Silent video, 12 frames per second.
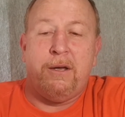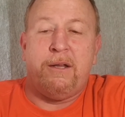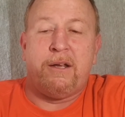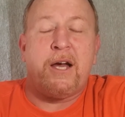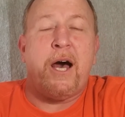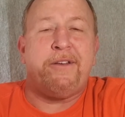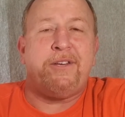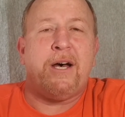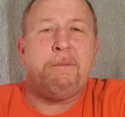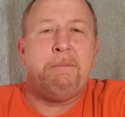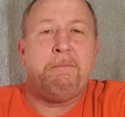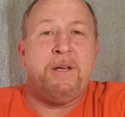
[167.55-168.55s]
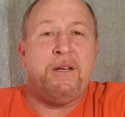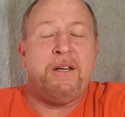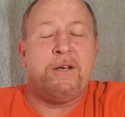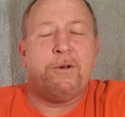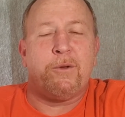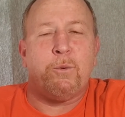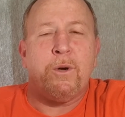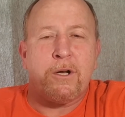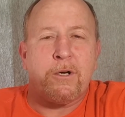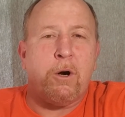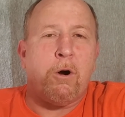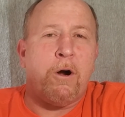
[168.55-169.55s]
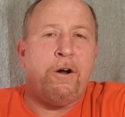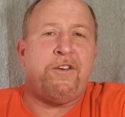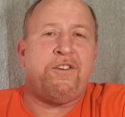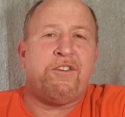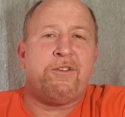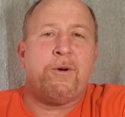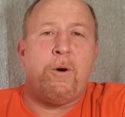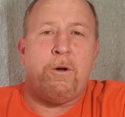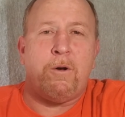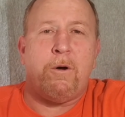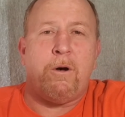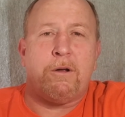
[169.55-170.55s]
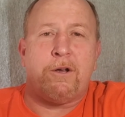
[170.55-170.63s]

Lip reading: And the guy's helping me. He goes, "What car is this going on?